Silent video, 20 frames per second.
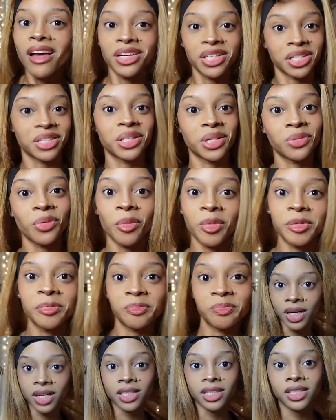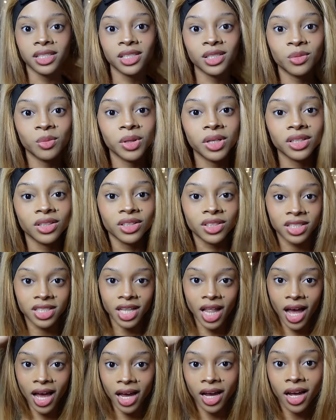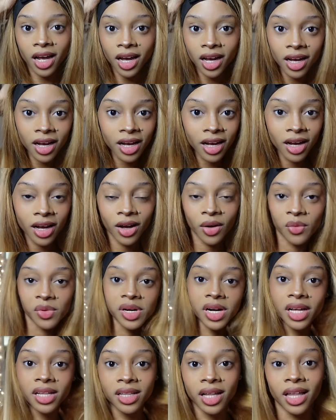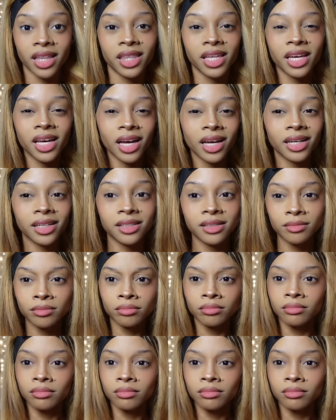She's a good woman. Okay, this is what it looks like when I, I think I